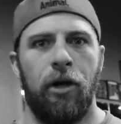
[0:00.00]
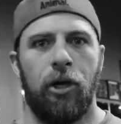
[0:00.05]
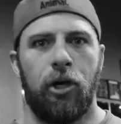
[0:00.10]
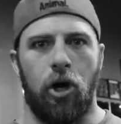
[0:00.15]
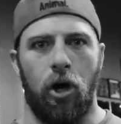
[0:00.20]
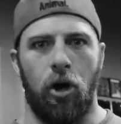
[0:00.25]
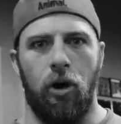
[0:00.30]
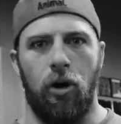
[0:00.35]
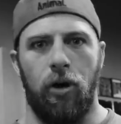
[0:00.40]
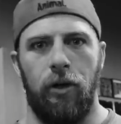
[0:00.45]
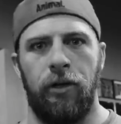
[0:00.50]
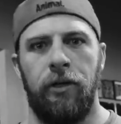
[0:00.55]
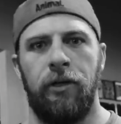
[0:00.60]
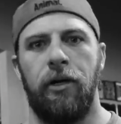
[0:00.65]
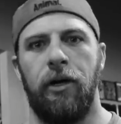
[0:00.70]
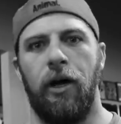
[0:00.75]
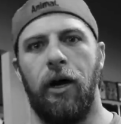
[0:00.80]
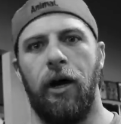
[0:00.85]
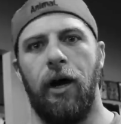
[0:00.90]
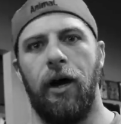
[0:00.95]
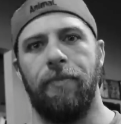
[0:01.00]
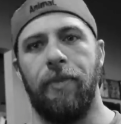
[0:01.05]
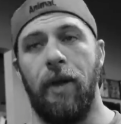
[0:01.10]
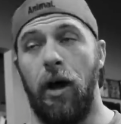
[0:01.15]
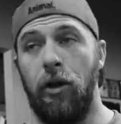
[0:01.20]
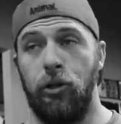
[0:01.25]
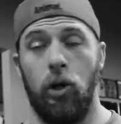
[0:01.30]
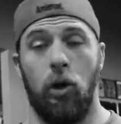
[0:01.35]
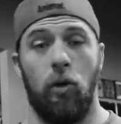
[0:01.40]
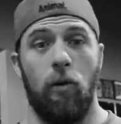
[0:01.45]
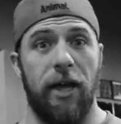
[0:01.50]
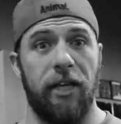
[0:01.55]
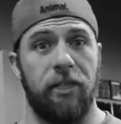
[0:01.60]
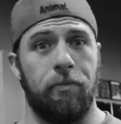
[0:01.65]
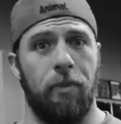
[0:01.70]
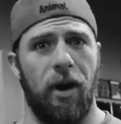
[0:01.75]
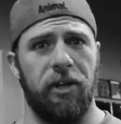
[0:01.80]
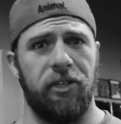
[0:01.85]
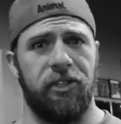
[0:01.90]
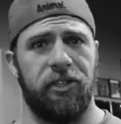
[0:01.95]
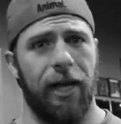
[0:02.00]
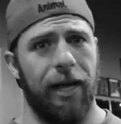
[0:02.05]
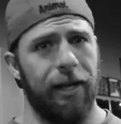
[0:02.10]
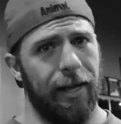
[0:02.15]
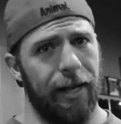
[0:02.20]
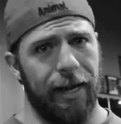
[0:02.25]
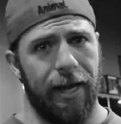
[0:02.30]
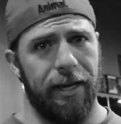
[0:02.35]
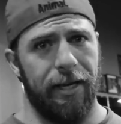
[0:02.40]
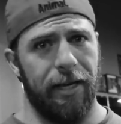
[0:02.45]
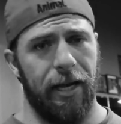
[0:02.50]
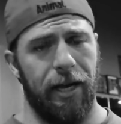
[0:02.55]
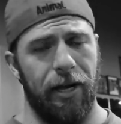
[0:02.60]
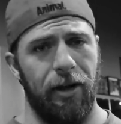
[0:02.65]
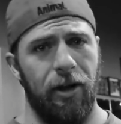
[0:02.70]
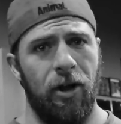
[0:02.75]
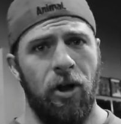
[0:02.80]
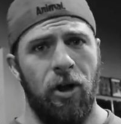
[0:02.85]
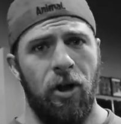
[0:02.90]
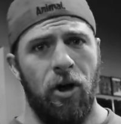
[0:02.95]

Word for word: curl. I'll do a rest pause set like I did